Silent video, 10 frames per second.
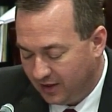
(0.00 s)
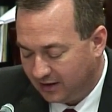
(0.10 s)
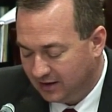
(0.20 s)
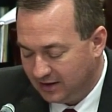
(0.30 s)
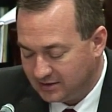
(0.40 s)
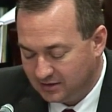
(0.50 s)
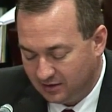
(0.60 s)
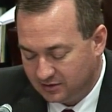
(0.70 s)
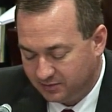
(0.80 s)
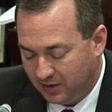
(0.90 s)
that can get to
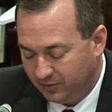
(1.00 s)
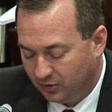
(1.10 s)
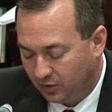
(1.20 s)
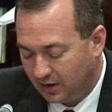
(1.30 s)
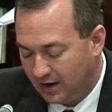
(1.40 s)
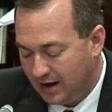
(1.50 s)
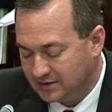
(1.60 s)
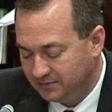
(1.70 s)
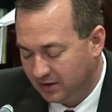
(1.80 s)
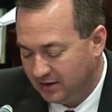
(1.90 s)
those people who are
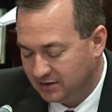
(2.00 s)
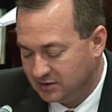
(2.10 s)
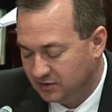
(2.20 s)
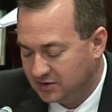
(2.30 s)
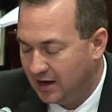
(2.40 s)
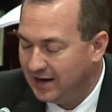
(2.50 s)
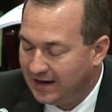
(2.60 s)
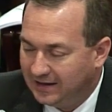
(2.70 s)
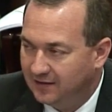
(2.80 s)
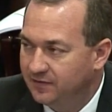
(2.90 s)
contemplating suicide
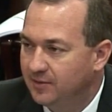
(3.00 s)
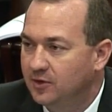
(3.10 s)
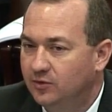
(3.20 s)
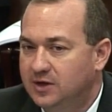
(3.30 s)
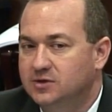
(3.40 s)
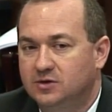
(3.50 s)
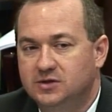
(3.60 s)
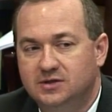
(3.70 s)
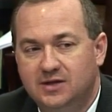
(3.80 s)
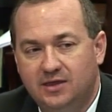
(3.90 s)
and give them the
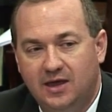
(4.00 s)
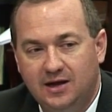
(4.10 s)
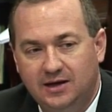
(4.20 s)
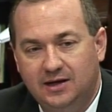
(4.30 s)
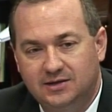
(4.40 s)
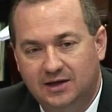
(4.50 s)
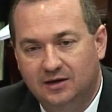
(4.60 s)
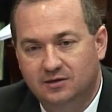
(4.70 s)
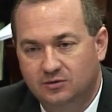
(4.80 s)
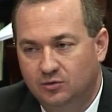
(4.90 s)
resources that they need to
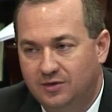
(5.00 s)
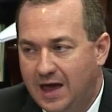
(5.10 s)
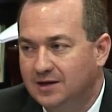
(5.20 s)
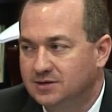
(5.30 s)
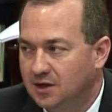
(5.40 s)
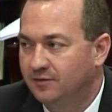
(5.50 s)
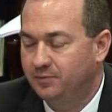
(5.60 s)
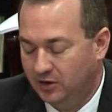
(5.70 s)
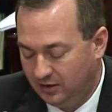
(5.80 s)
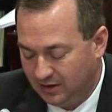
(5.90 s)
get through that
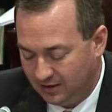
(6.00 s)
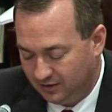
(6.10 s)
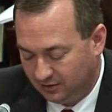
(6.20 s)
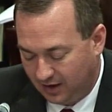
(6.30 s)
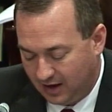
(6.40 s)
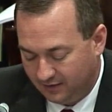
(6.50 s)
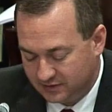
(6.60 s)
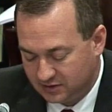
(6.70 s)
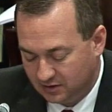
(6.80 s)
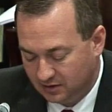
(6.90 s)
tough period in their
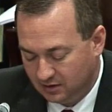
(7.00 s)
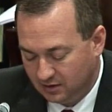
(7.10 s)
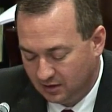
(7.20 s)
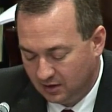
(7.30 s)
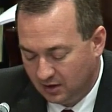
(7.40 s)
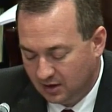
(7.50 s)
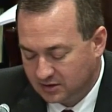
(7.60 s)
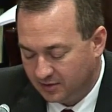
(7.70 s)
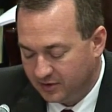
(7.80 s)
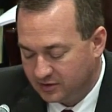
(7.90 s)
lives.
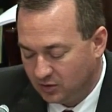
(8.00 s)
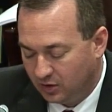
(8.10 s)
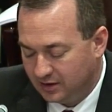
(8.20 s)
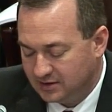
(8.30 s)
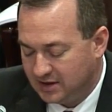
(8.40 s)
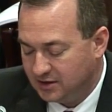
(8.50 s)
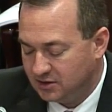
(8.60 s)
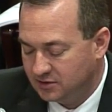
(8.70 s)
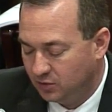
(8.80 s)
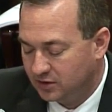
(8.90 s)
Some of those
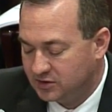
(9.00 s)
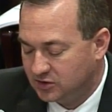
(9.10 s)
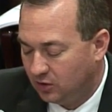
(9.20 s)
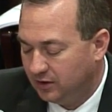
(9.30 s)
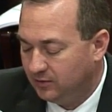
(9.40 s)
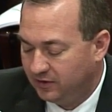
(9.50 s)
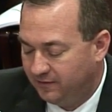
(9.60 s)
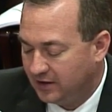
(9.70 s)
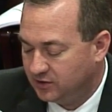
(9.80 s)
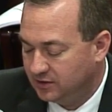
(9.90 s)
organizations work solely with
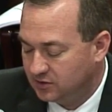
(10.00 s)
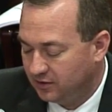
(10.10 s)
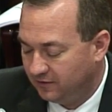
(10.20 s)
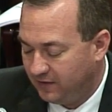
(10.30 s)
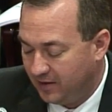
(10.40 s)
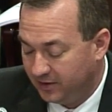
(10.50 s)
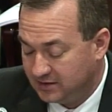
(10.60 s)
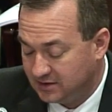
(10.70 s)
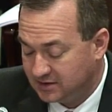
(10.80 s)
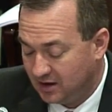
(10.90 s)
veterans or their
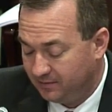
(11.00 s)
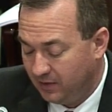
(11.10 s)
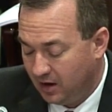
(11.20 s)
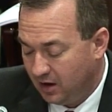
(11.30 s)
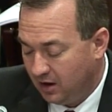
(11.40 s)
families, and some